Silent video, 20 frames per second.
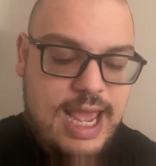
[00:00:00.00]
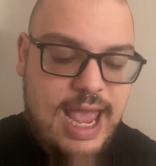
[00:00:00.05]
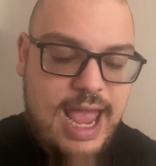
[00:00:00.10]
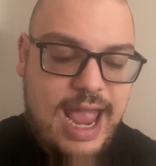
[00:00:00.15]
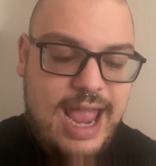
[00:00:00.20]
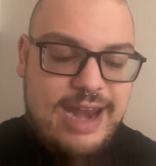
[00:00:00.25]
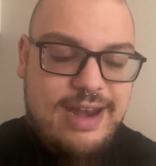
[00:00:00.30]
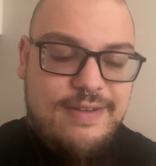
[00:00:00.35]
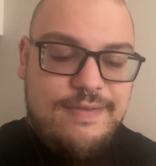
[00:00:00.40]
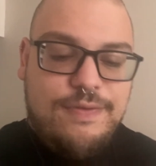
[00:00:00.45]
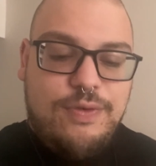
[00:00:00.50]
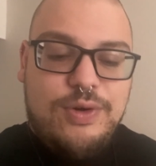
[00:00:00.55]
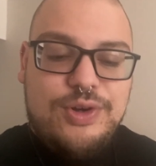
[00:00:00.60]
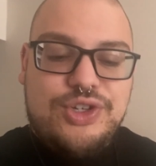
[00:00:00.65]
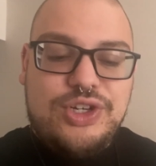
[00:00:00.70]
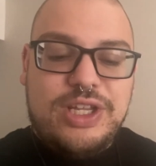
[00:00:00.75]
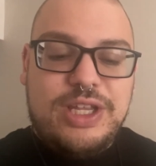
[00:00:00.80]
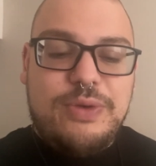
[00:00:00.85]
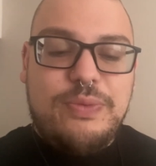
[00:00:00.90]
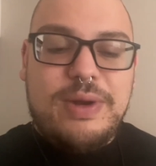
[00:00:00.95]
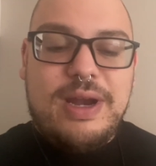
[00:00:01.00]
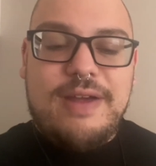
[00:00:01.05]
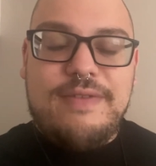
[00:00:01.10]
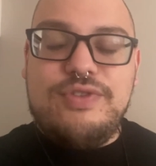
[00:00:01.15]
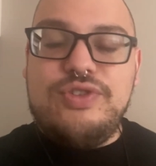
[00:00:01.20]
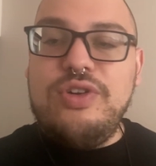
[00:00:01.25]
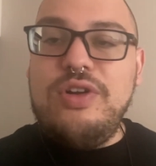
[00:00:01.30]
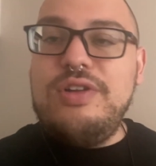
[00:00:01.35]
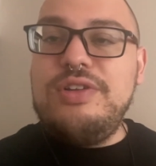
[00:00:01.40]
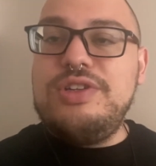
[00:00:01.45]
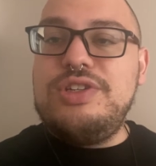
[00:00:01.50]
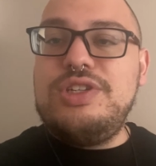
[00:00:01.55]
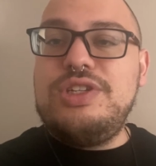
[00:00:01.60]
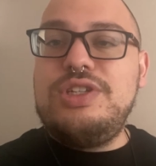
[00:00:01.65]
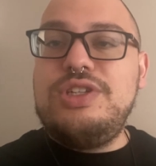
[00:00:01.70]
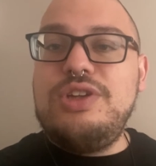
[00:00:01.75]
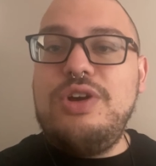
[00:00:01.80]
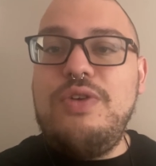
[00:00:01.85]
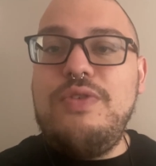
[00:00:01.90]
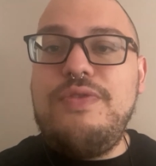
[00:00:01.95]
And unfortunately, what I've drawn
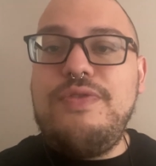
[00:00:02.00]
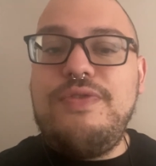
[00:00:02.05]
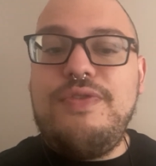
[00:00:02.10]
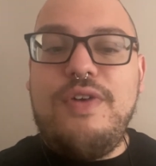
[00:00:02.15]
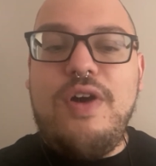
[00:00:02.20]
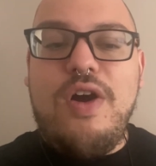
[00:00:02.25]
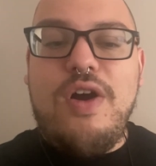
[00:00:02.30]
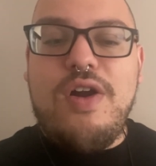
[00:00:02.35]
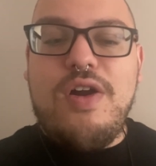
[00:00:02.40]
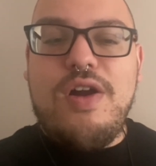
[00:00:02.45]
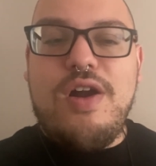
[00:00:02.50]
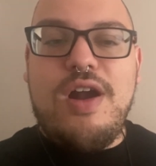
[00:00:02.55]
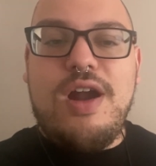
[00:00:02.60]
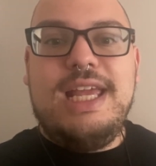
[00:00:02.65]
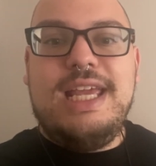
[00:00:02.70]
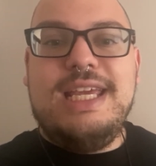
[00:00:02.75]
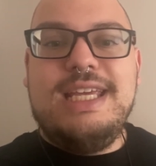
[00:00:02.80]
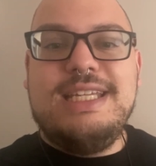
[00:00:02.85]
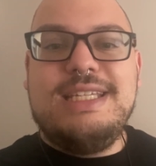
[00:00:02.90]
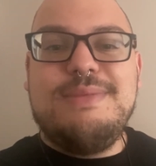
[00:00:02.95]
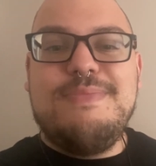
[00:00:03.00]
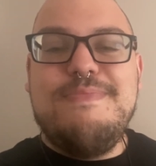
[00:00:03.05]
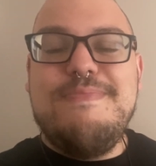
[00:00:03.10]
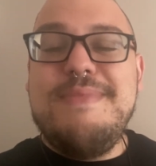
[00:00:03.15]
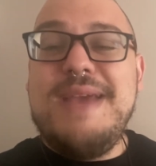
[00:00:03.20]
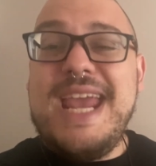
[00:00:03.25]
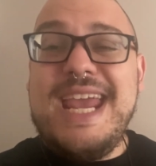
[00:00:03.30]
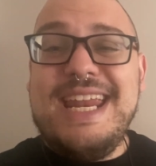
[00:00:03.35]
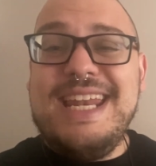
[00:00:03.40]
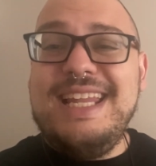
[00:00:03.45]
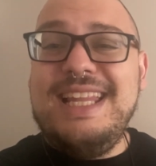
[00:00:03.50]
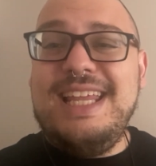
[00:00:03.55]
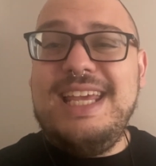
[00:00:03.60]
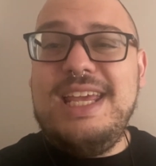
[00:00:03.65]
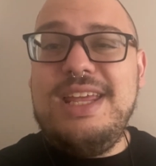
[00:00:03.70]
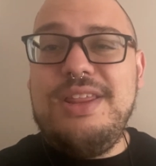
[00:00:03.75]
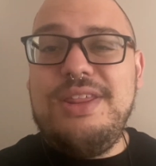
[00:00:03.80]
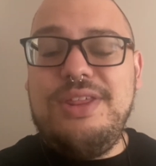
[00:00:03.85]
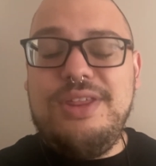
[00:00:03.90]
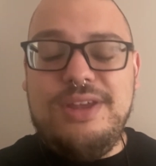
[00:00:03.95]
so far is
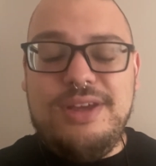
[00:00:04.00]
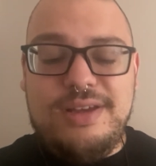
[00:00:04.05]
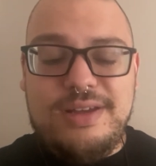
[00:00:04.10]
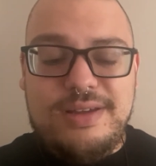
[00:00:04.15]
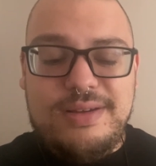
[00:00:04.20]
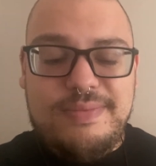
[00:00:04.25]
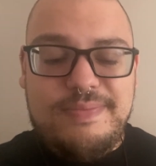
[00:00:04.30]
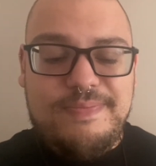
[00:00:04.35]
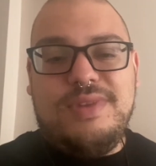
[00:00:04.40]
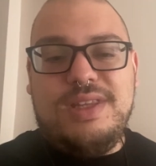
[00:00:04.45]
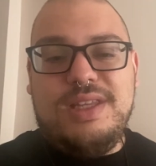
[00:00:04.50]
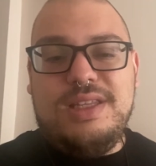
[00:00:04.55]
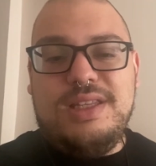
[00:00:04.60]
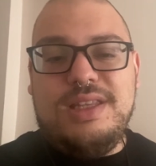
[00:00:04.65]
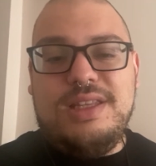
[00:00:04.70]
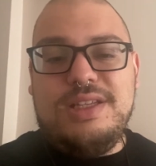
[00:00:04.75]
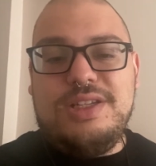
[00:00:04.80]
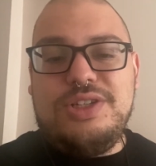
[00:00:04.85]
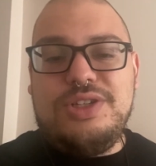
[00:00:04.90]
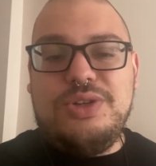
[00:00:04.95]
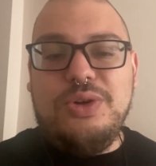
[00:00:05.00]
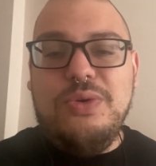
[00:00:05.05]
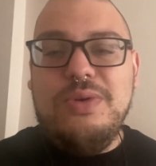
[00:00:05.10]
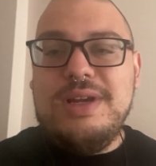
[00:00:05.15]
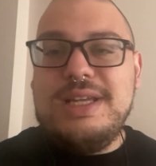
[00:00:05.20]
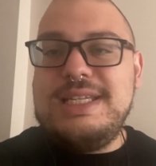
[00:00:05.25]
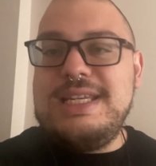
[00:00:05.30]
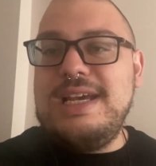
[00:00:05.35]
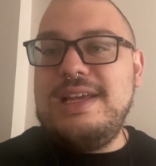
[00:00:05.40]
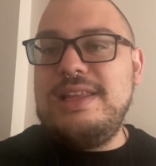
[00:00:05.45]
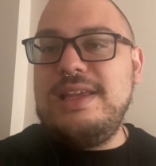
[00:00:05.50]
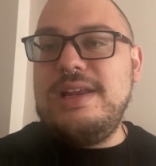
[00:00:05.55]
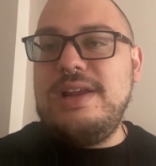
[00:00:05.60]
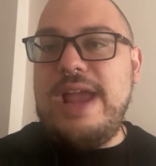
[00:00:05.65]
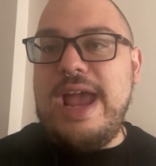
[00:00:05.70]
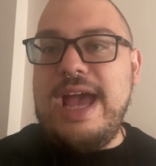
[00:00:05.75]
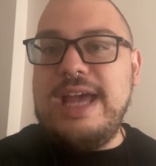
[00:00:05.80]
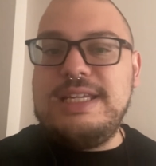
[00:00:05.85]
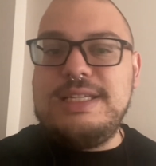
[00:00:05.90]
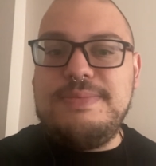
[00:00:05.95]
mainly the storytelling
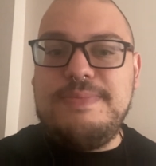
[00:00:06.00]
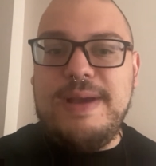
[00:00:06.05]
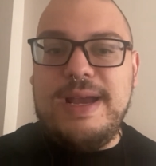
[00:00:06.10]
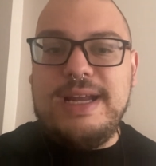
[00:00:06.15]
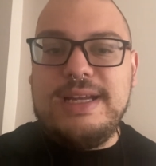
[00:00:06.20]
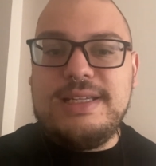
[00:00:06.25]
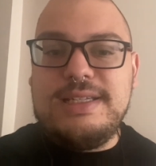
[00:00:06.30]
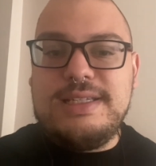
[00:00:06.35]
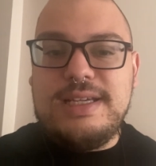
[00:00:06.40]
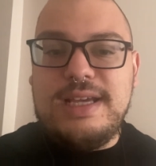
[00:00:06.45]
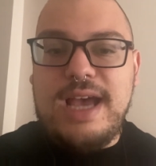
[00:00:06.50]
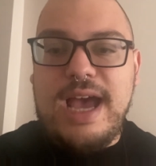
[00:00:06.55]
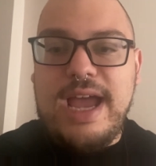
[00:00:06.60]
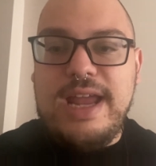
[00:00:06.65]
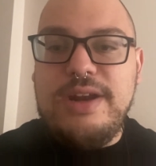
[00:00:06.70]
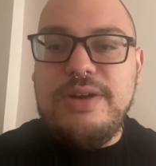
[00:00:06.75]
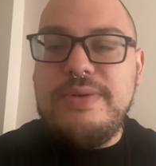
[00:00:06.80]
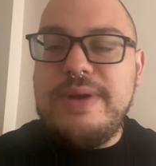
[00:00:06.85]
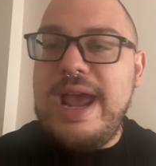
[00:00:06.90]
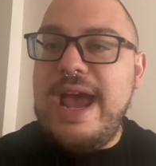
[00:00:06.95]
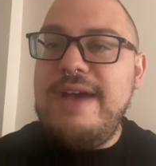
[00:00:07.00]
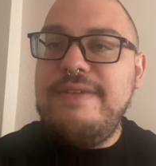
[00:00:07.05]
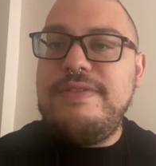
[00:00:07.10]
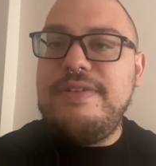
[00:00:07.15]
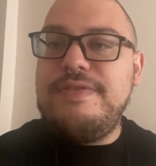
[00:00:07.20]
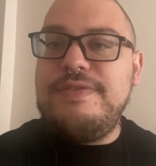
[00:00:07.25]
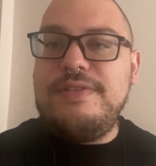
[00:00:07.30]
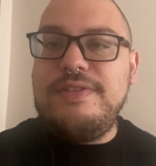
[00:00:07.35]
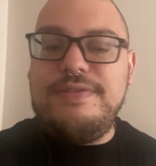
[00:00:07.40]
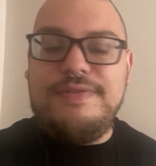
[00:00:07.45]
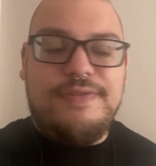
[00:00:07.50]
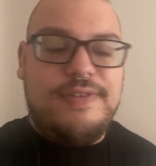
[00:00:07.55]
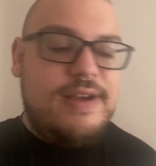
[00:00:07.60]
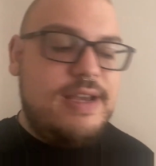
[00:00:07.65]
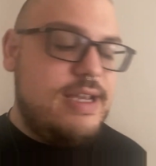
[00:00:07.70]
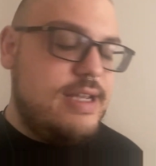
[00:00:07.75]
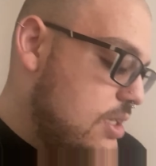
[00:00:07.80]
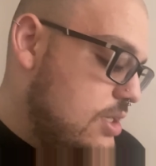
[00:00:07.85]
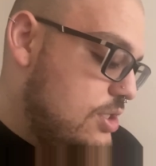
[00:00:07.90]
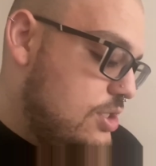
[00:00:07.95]
aspect. I don't have a full
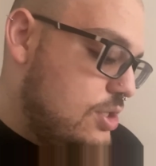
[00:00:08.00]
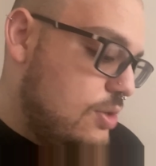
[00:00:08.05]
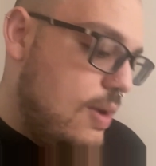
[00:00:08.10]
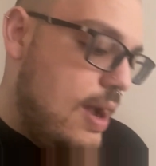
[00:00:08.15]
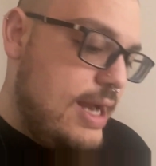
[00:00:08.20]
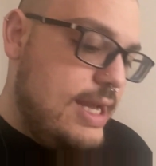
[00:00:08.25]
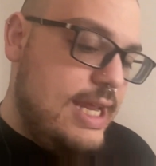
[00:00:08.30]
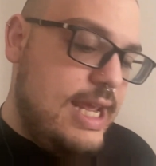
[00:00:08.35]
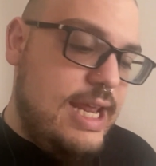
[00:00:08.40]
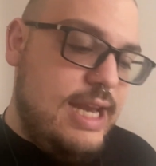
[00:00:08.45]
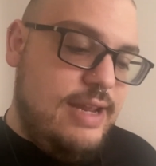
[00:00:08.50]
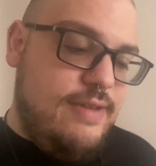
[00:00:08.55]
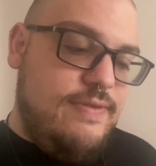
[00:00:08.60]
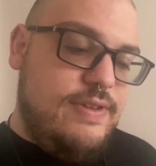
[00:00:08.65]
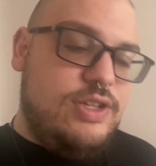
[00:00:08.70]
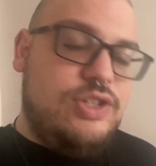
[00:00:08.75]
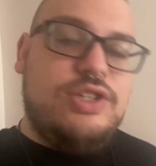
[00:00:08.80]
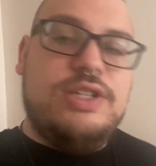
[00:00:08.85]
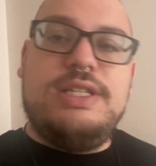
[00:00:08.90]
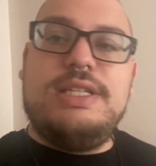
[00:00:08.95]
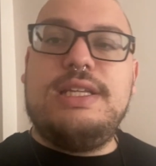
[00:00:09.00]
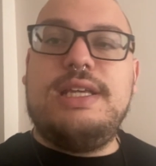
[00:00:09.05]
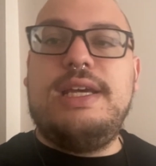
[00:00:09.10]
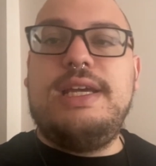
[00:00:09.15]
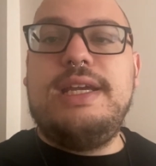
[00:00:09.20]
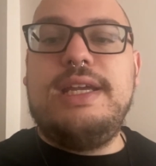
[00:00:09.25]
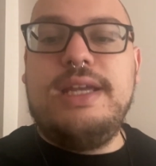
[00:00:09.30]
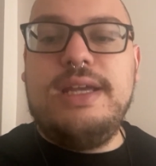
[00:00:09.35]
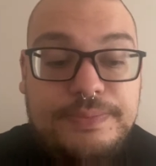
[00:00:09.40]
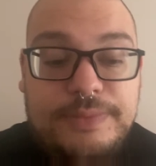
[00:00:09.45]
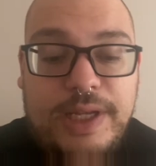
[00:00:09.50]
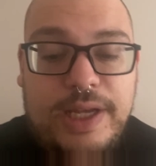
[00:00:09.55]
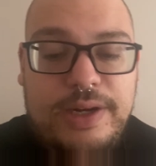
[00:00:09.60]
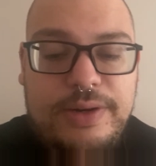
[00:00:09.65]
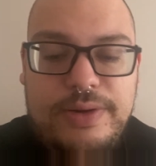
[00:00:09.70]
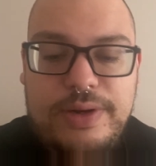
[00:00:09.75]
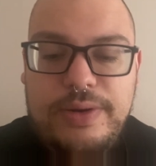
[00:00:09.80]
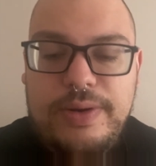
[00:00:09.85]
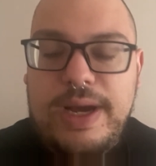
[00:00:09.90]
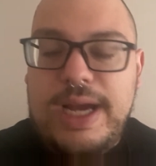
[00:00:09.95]
fight, so I can't even just
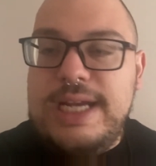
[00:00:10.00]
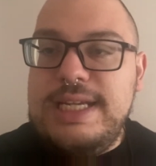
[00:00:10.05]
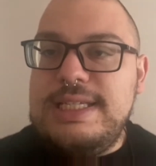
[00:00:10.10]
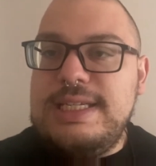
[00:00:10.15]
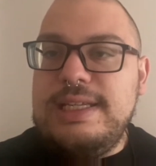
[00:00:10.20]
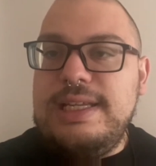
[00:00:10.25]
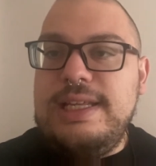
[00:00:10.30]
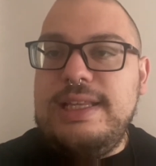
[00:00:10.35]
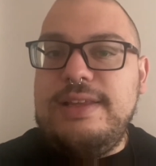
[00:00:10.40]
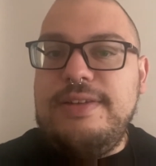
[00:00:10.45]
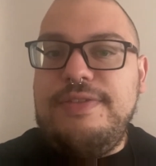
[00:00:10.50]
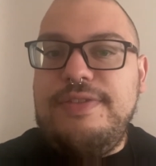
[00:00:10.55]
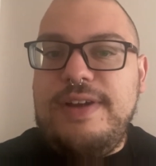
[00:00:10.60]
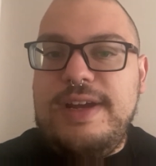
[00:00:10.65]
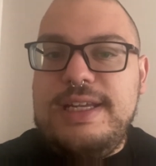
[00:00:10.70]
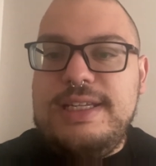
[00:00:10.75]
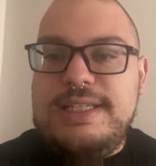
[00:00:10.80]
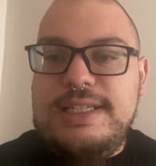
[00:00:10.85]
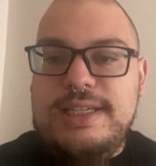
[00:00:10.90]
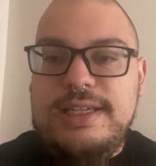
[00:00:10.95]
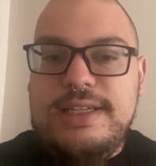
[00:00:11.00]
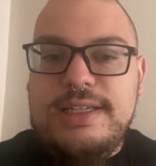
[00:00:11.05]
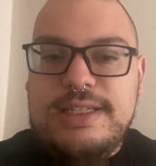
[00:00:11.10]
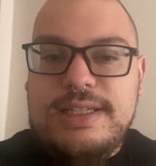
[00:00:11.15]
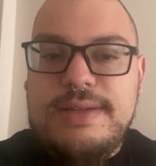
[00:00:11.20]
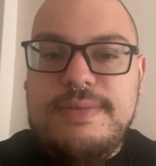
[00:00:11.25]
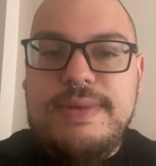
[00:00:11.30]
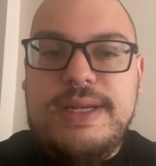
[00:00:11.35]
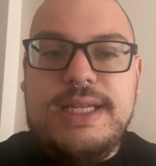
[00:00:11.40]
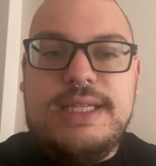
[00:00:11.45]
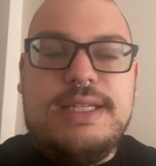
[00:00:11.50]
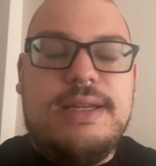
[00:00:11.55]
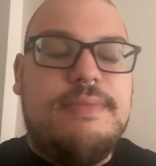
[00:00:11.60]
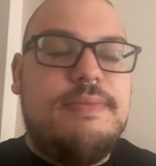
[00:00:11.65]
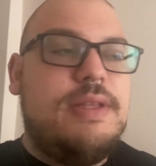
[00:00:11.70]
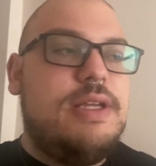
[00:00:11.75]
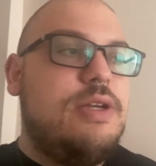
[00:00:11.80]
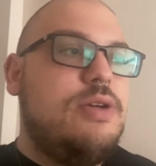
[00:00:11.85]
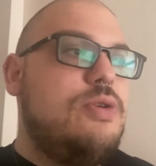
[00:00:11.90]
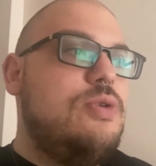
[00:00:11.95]
isolate the fight scenes and make
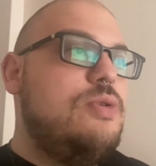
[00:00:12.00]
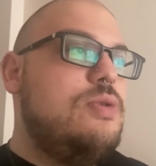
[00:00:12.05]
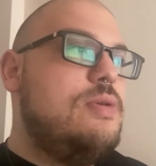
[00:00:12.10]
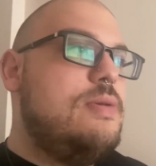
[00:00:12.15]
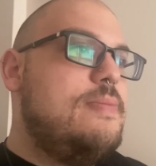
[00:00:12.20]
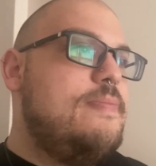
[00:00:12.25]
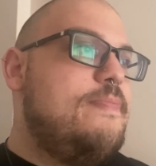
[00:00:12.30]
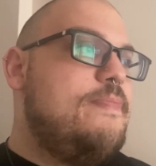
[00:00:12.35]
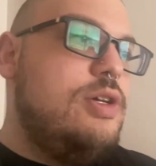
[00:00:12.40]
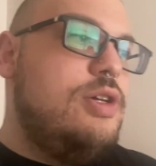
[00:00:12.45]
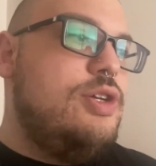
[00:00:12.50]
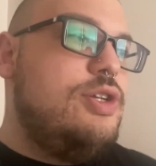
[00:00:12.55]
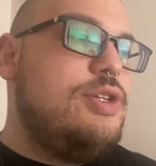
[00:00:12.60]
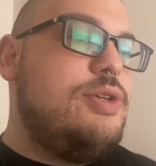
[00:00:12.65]
something cool. So